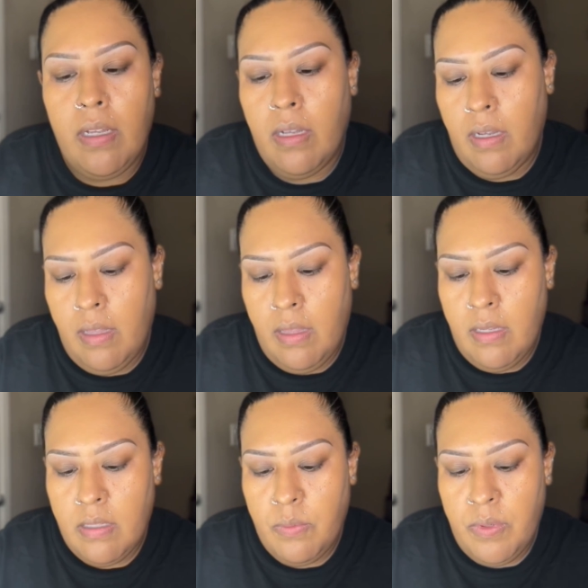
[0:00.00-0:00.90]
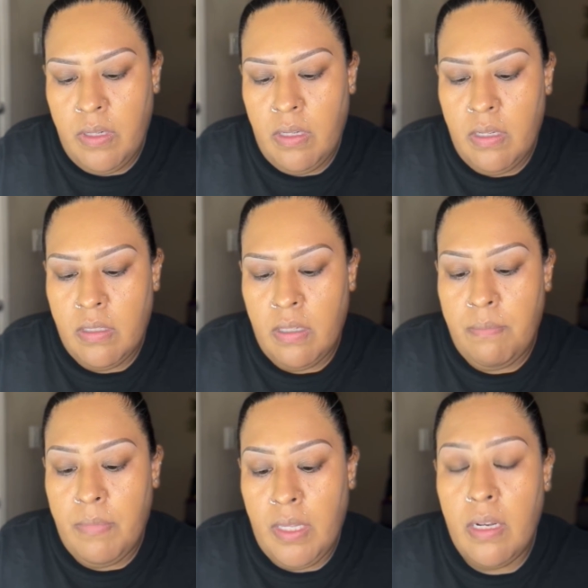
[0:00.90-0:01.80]
and this one is
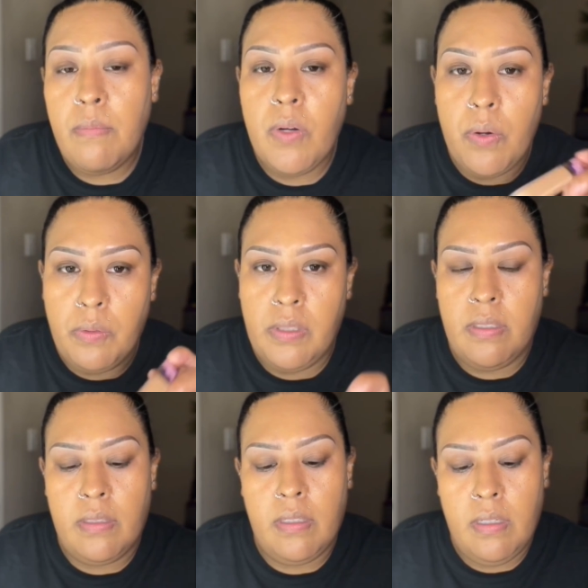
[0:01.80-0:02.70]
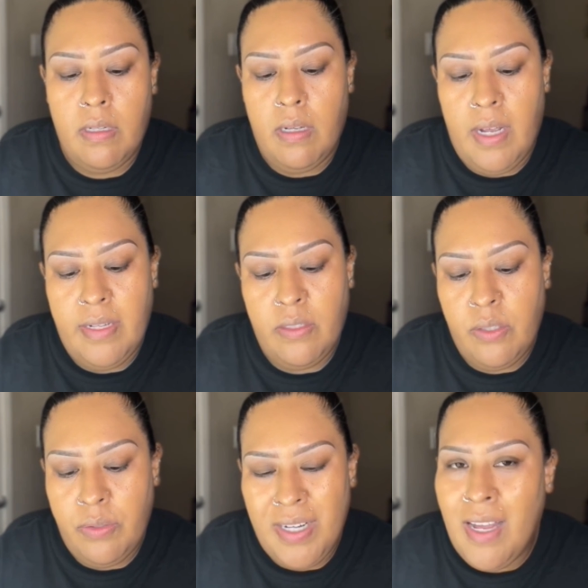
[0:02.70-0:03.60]
medium golden. I
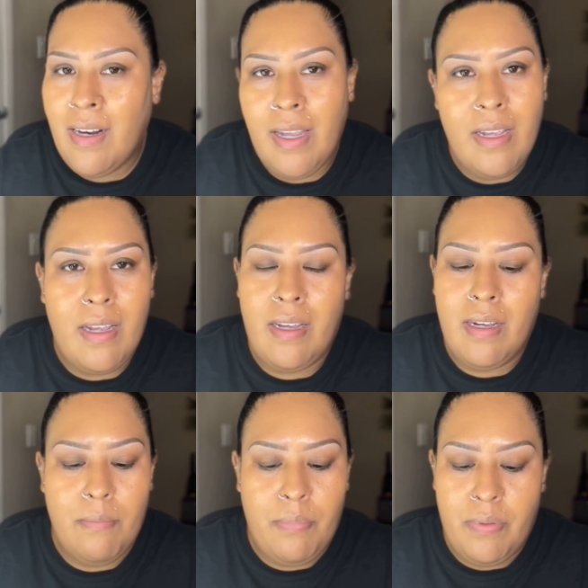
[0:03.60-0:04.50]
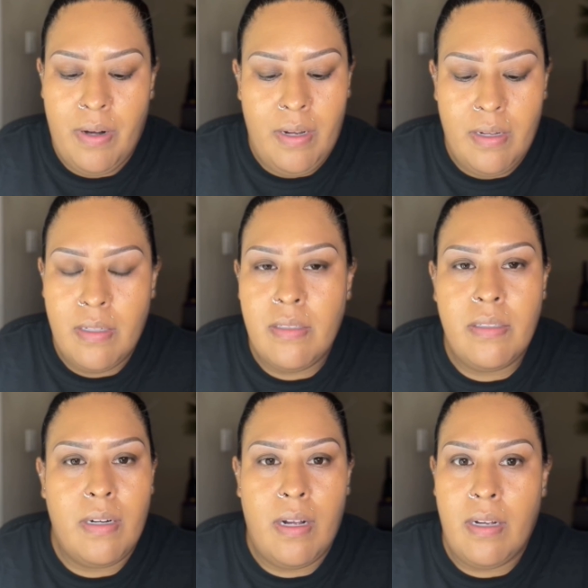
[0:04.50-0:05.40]
do not like it bright
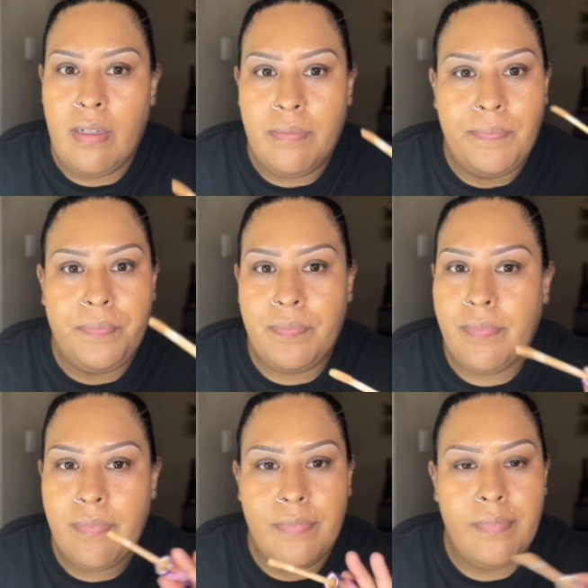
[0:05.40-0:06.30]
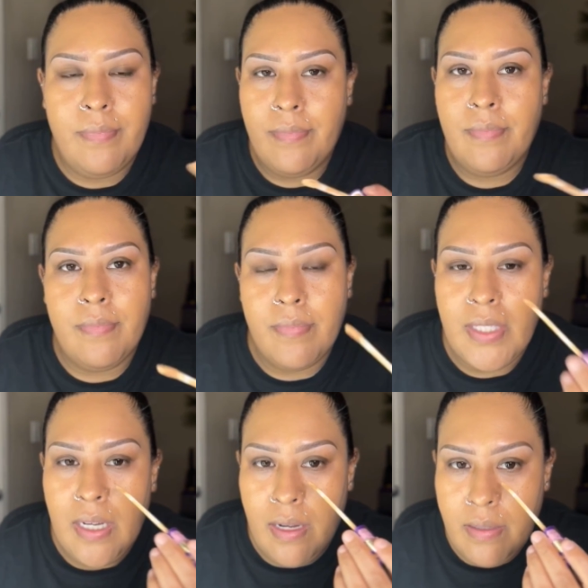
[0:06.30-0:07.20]
under eye.
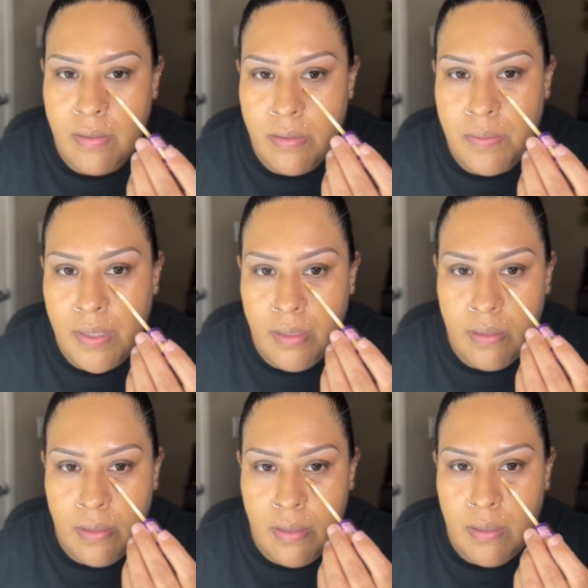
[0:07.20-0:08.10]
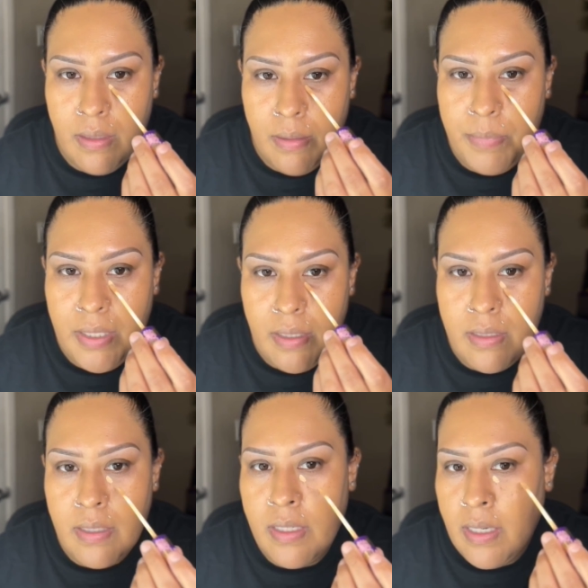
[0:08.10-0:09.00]
I don't know why,
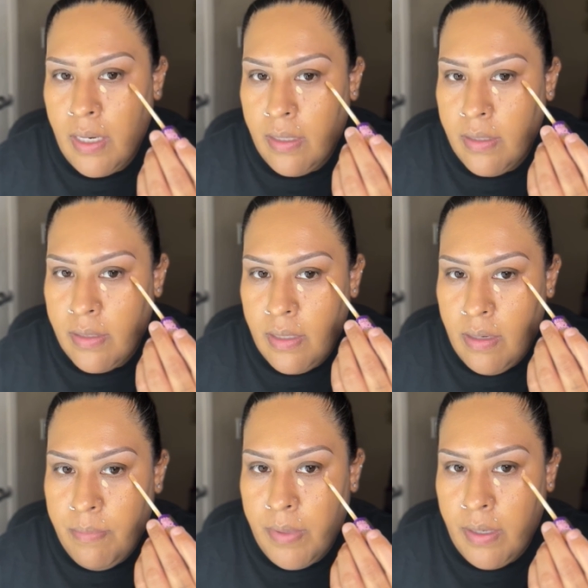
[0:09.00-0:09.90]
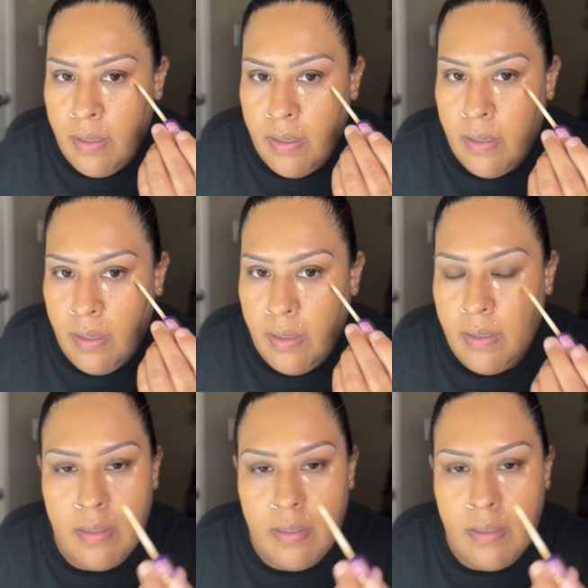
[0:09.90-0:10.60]
because then I could see all my like